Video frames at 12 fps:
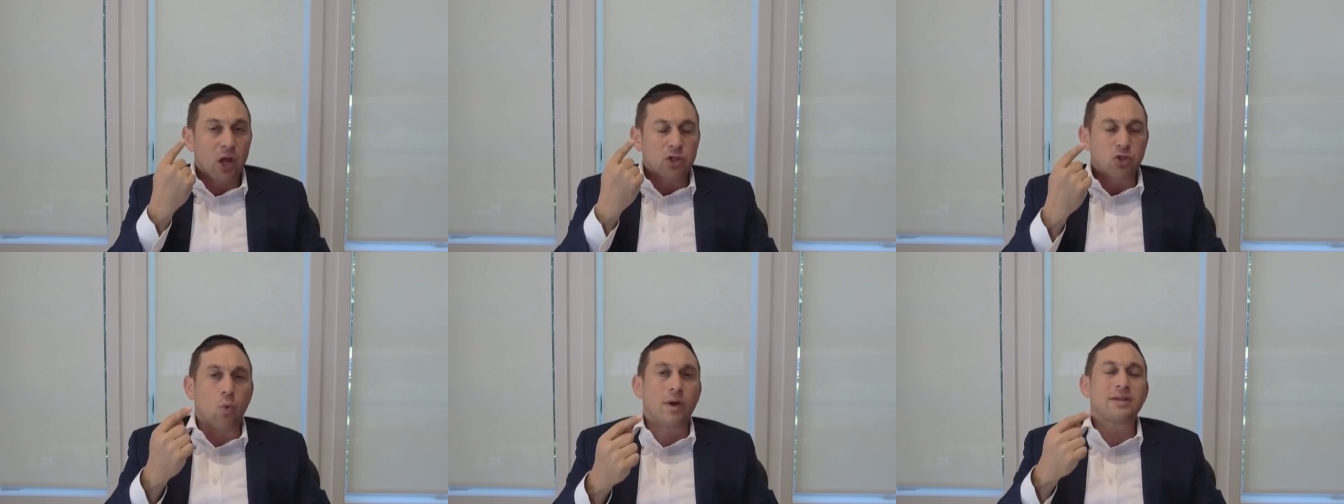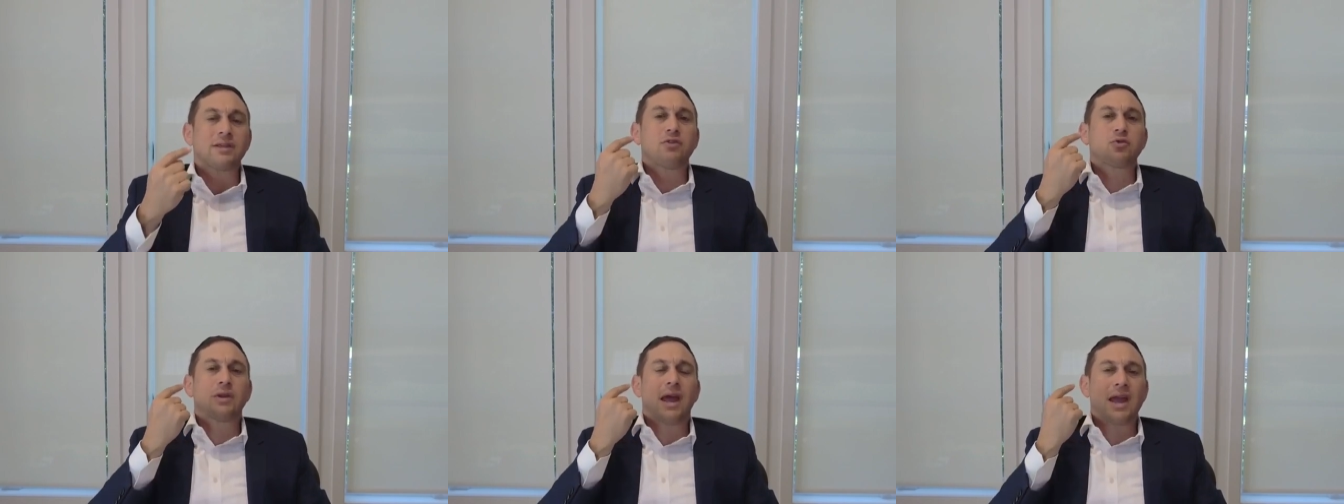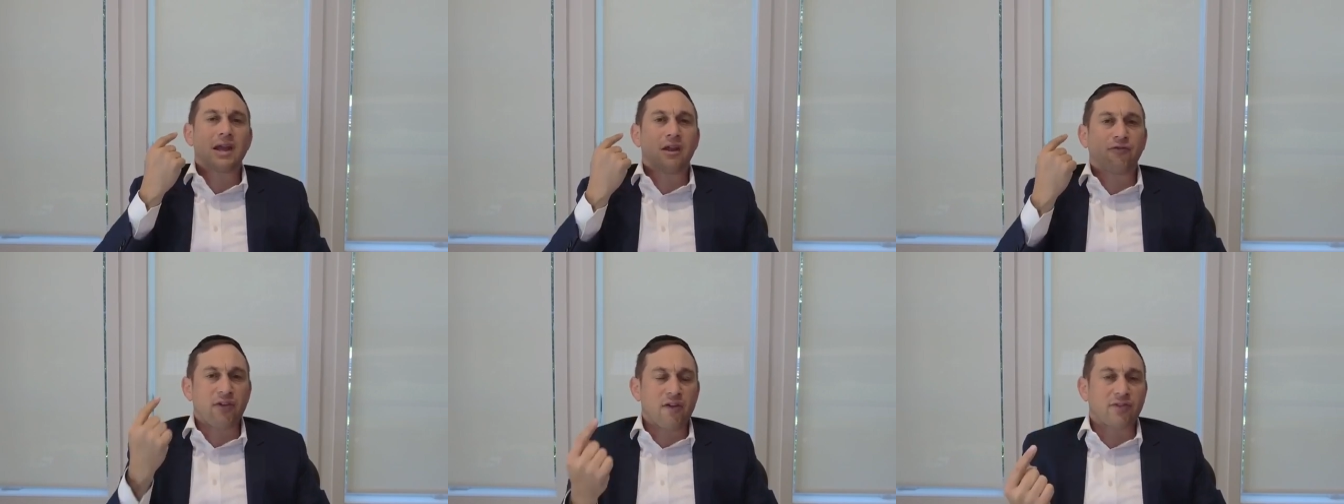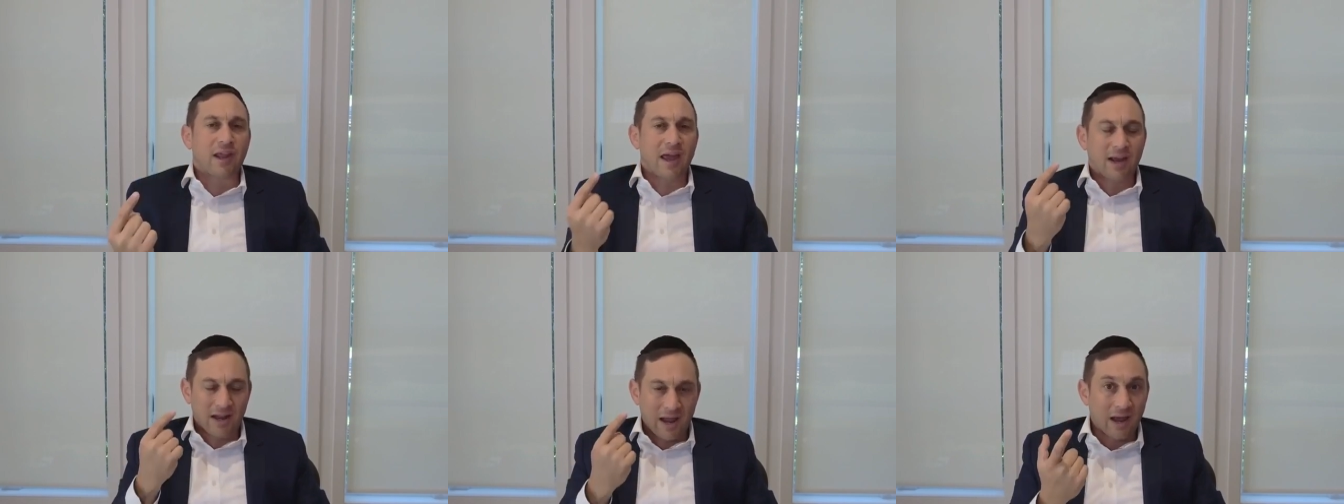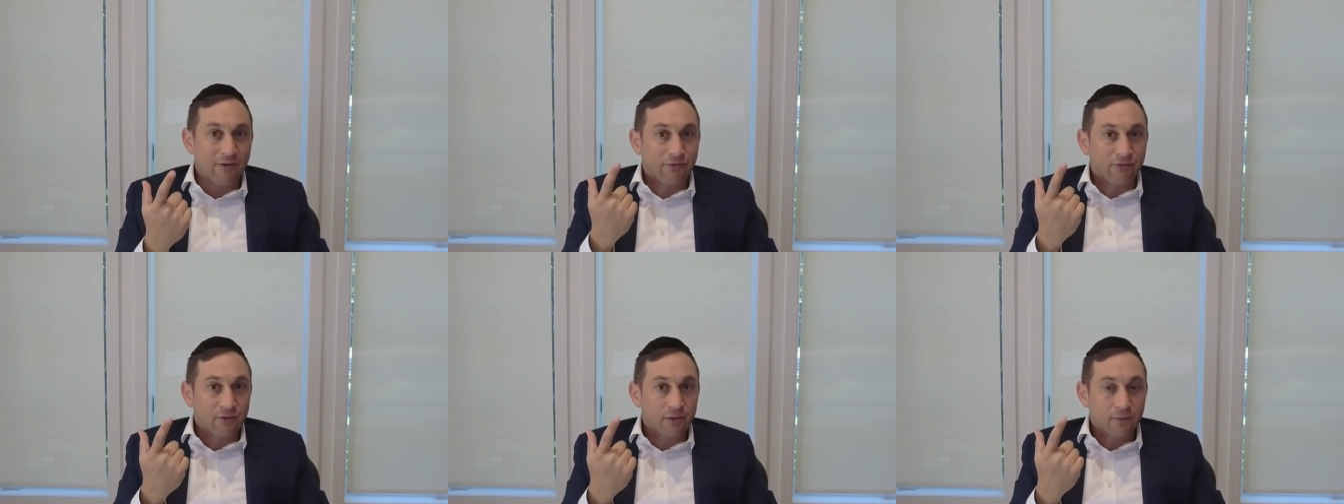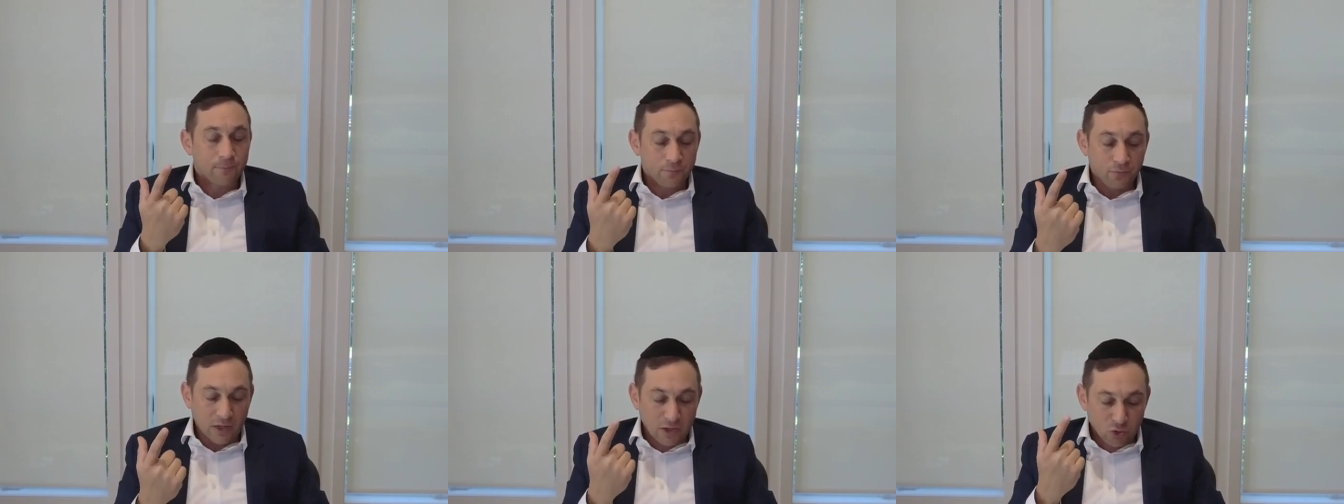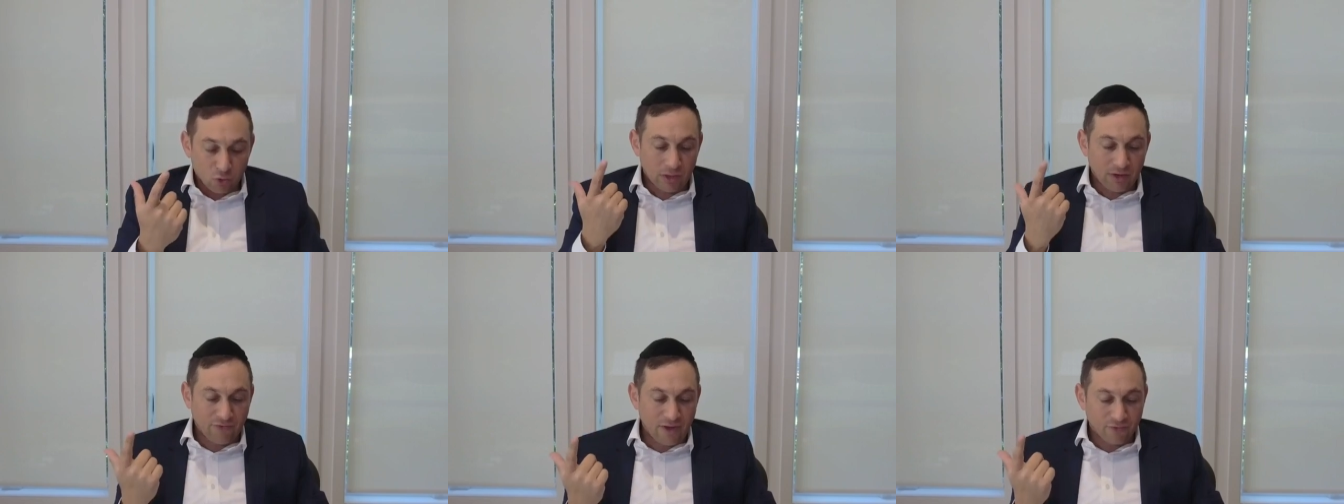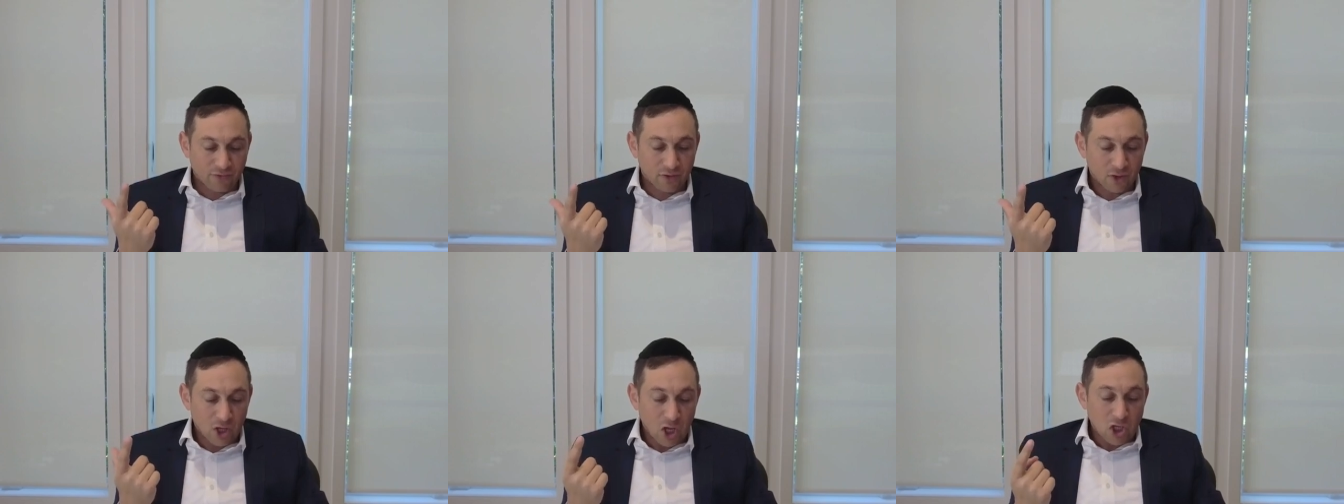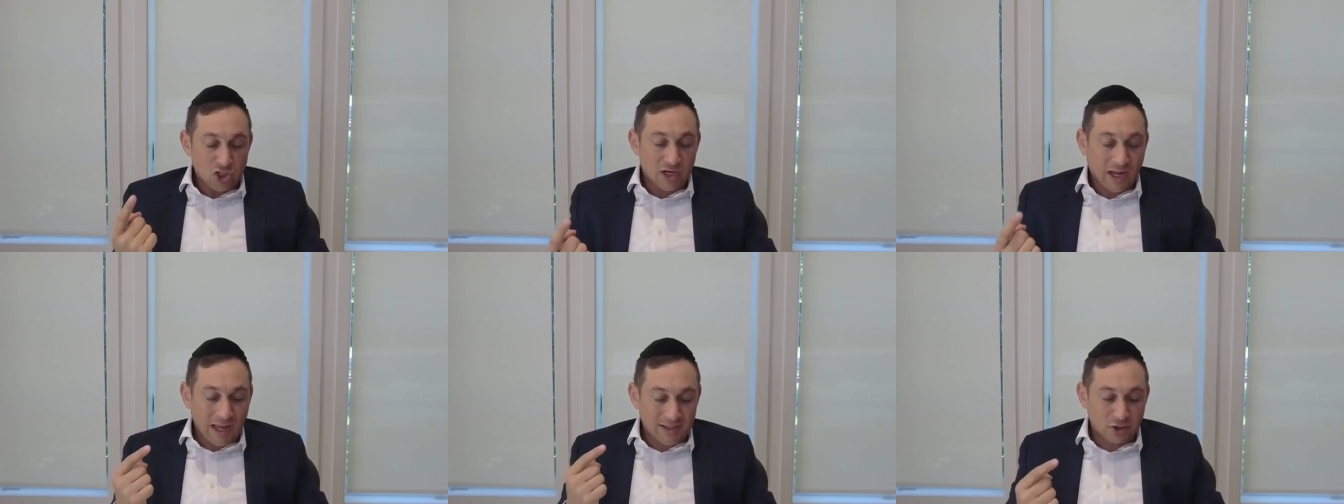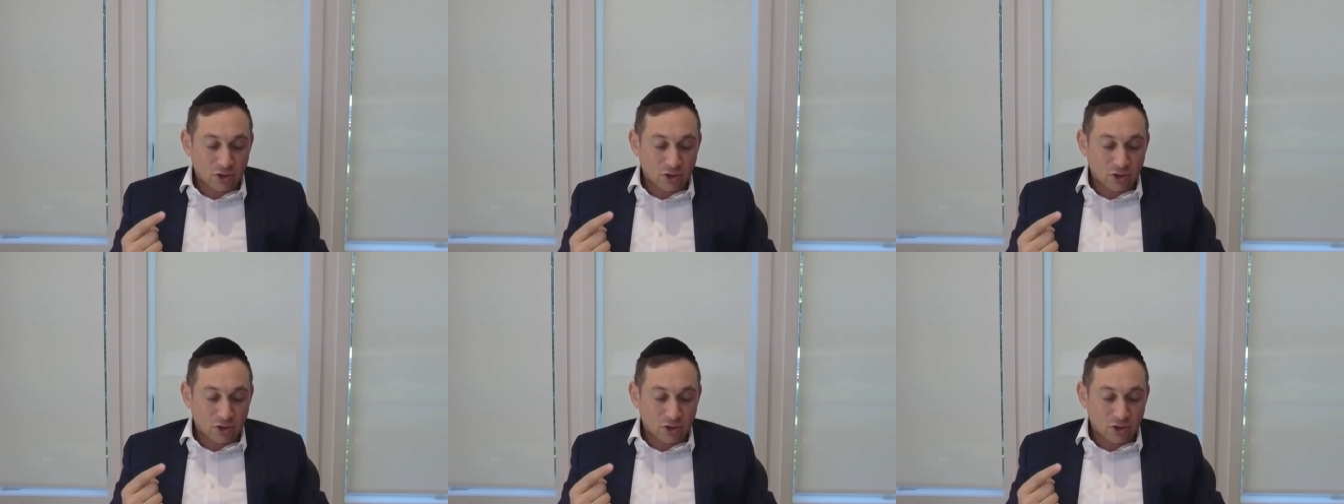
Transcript: So what is the difference between an egg and a fifth and an egg and a half? It's only a fifth. In